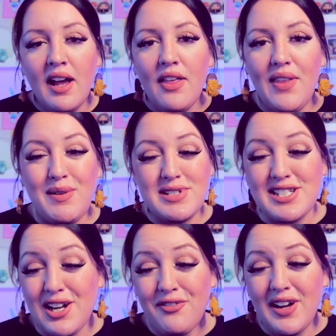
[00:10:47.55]
That was a
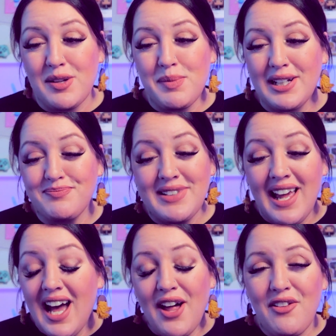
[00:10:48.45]
ton of fun, but
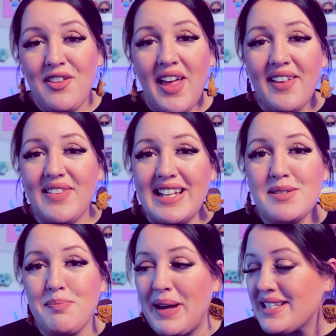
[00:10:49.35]
other than that, that's
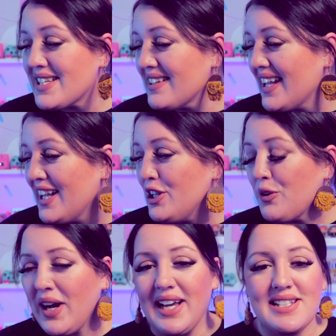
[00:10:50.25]
basically it, you
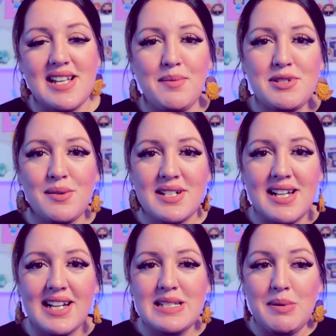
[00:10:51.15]
guys. I'm so
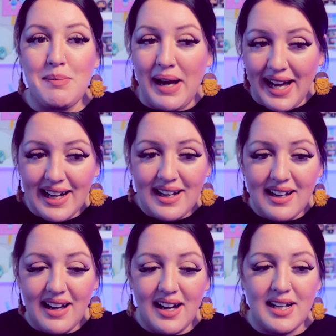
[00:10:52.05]
excited to be back.
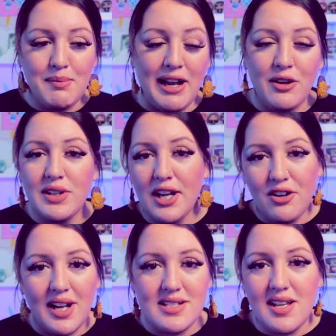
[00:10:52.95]
I know the
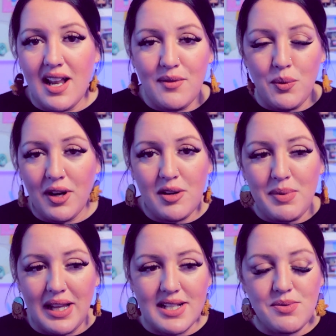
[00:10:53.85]
internet's kind of a weird
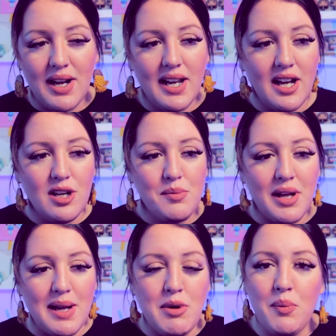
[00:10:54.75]
place right now,
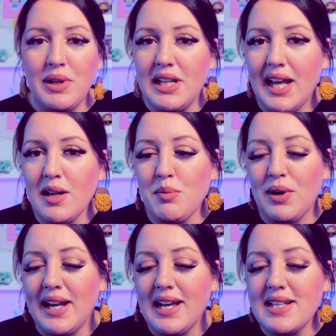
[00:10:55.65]
but I'm hoping that I can
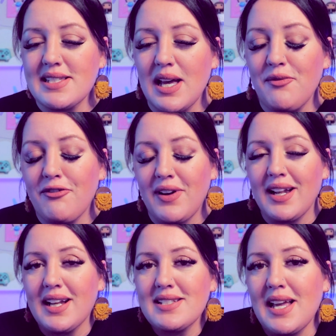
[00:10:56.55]
bring some fun
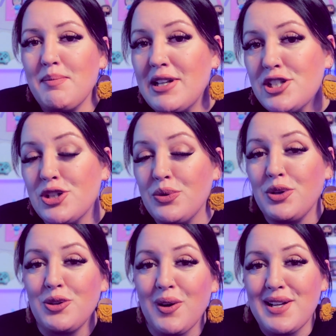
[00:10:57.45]
and excitement to
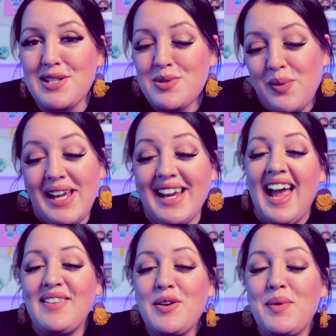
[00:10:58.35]
your guys' week,
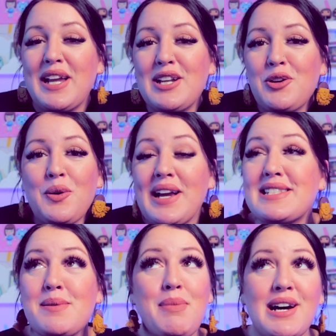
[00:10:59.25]
and that we can create
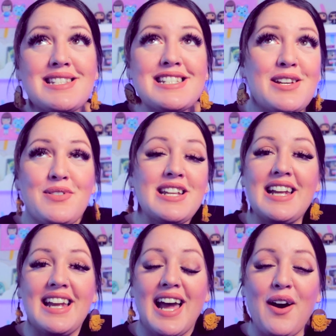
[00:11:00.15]
some
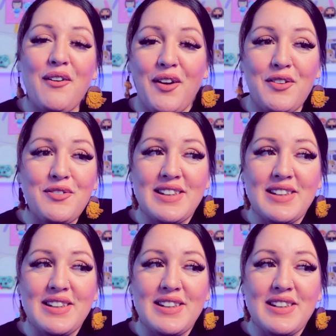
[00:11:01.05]
positivity out of